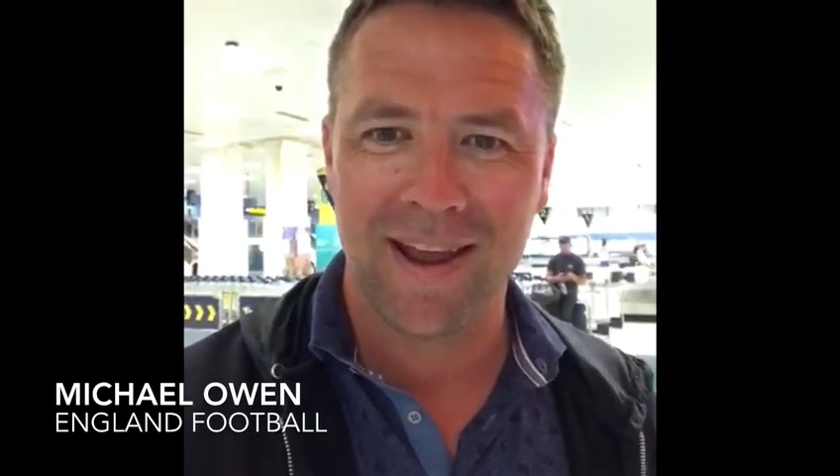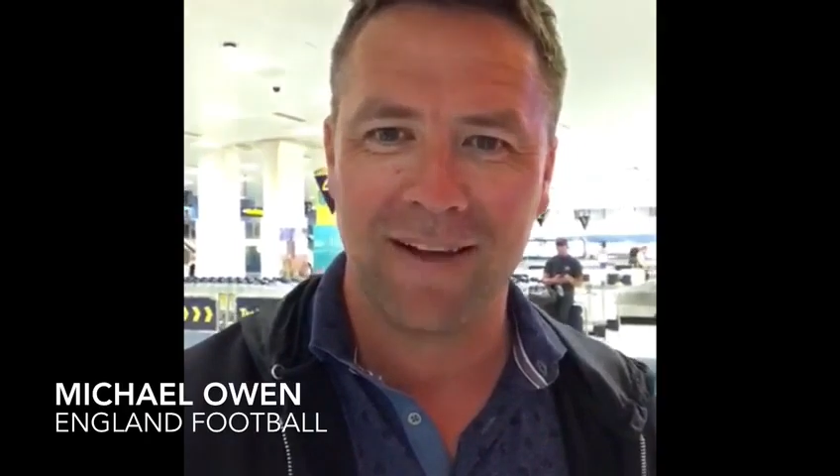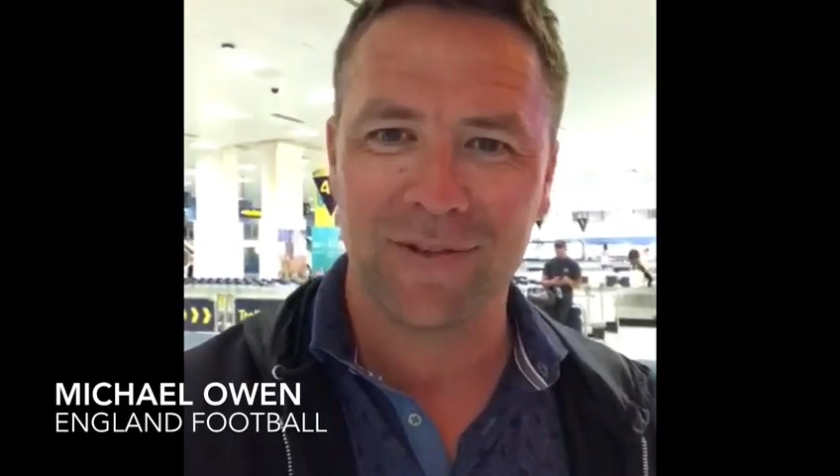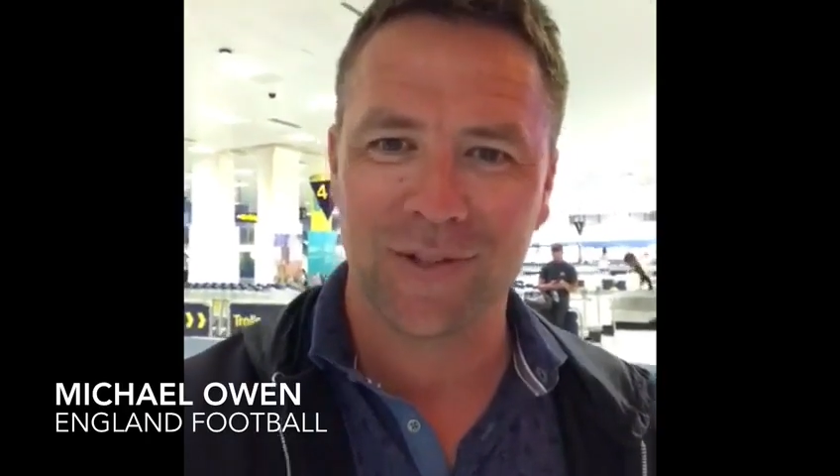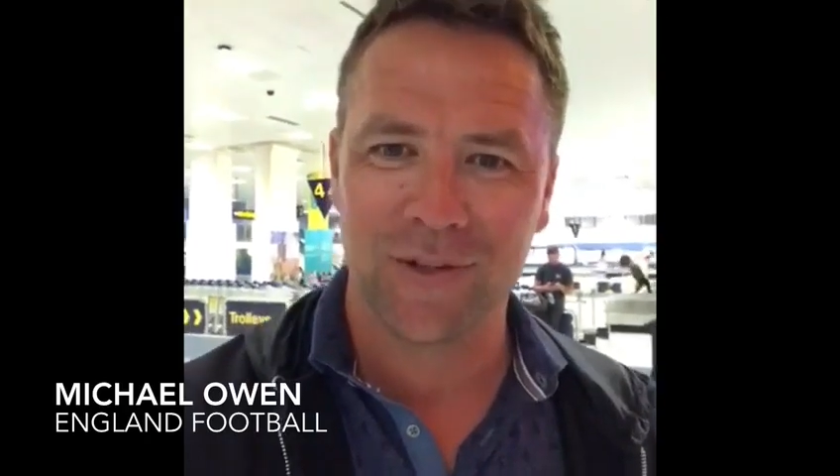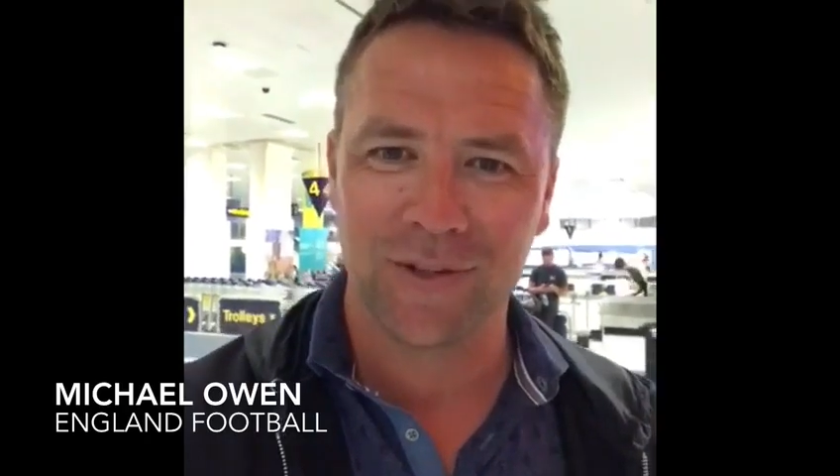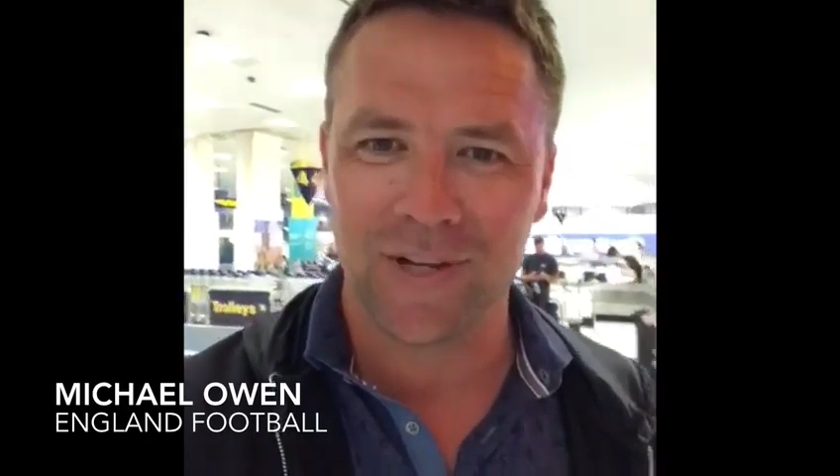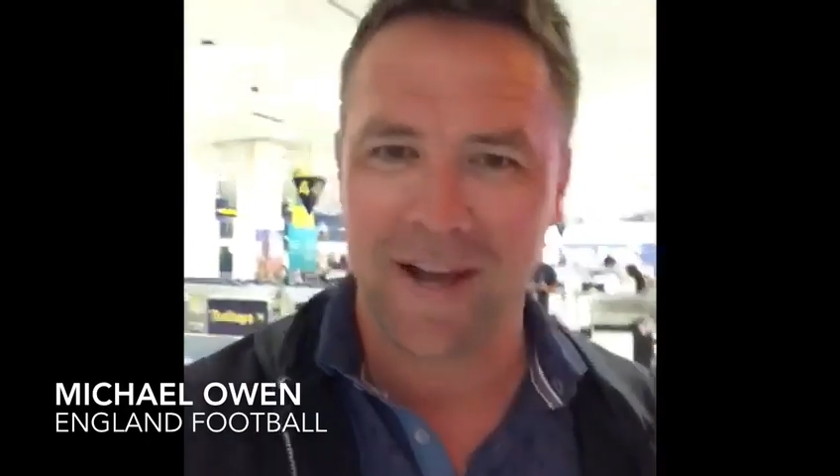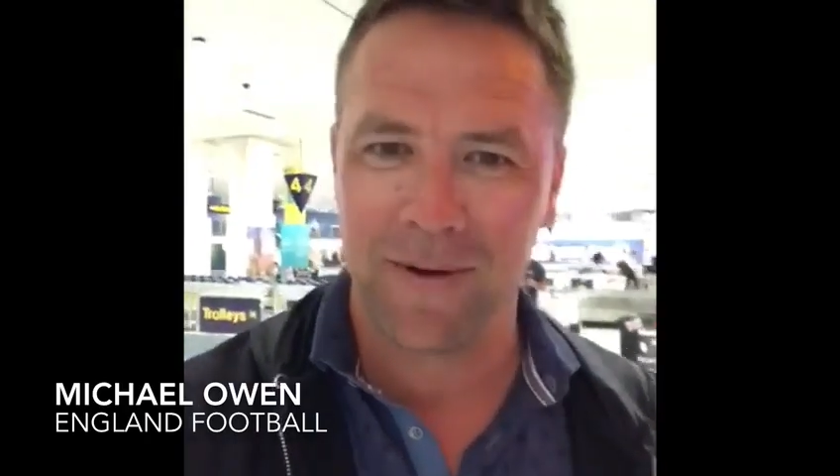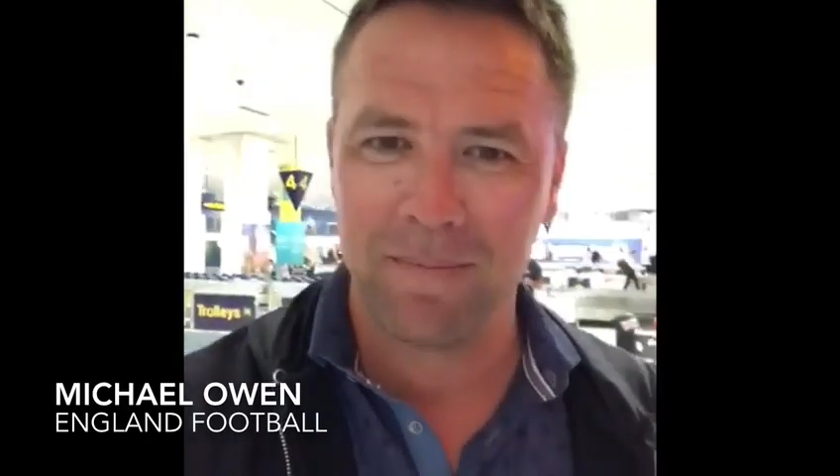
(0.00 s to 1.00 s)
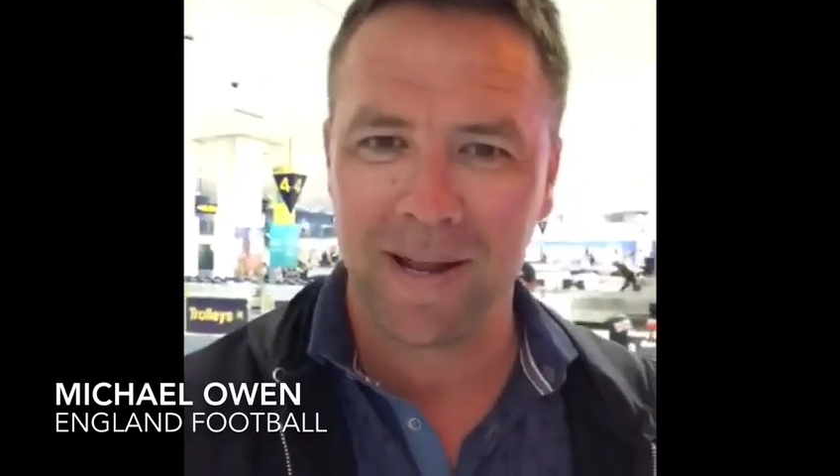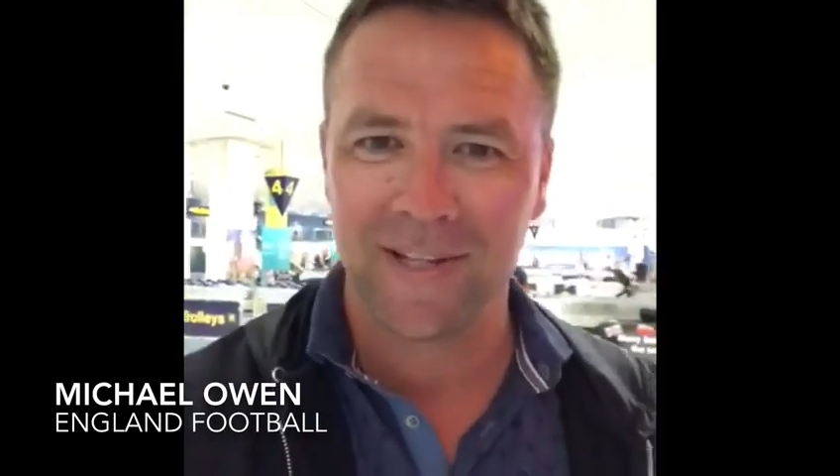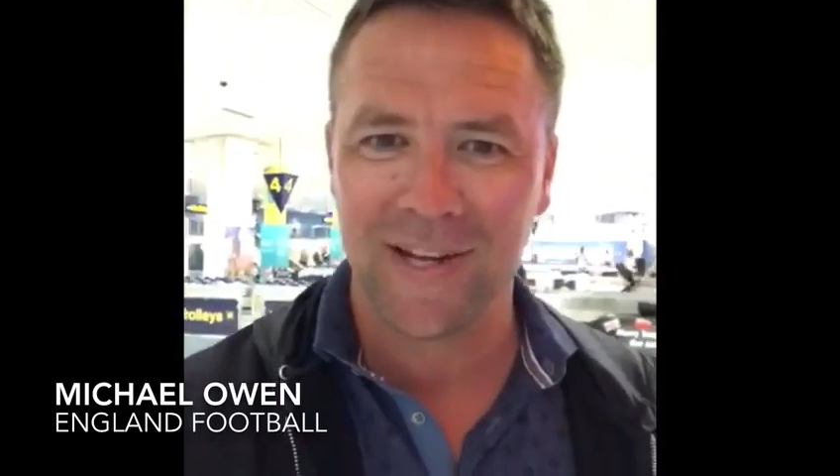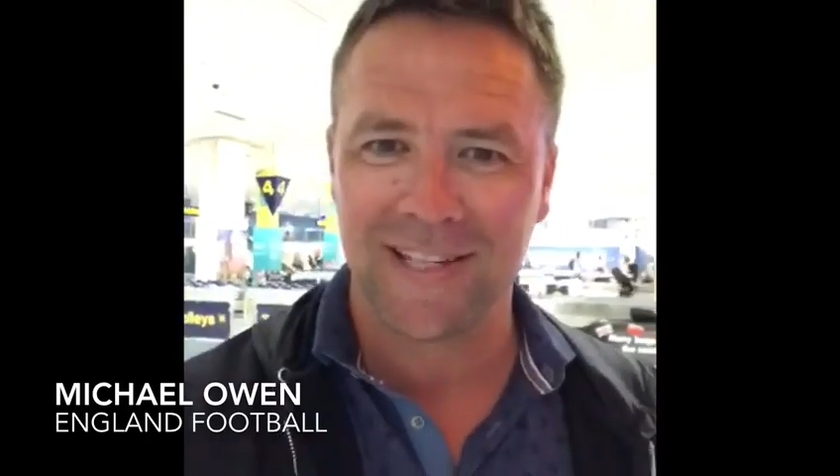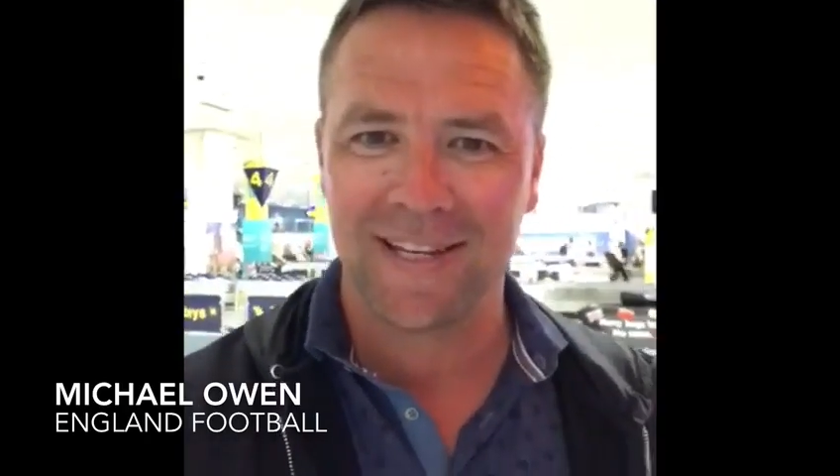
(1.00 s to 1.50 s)
I've just touched down in
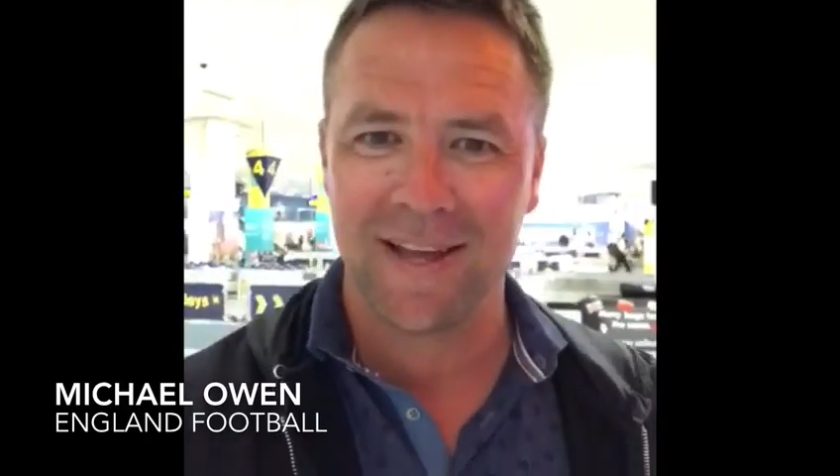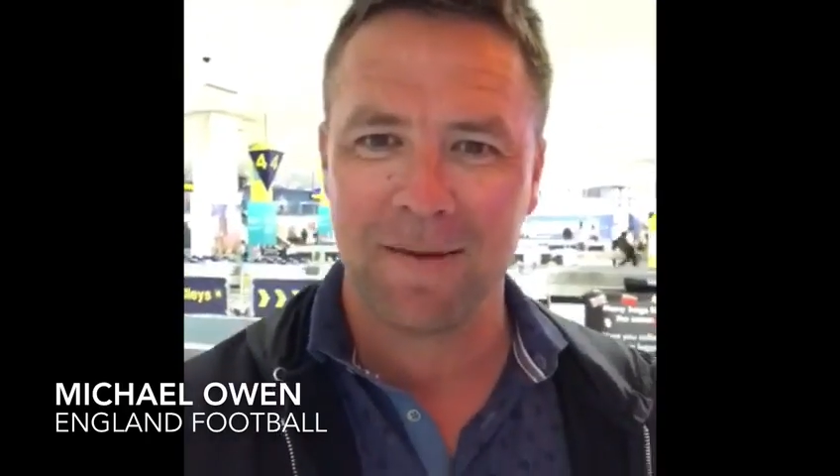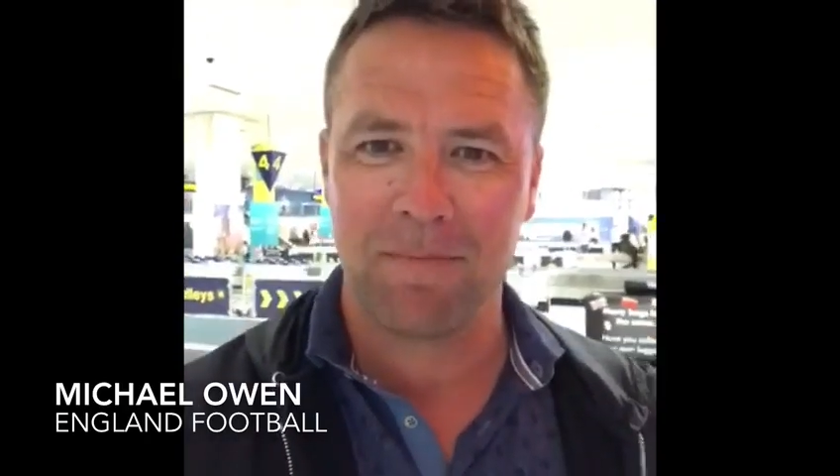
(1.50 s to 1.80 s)
Manchester,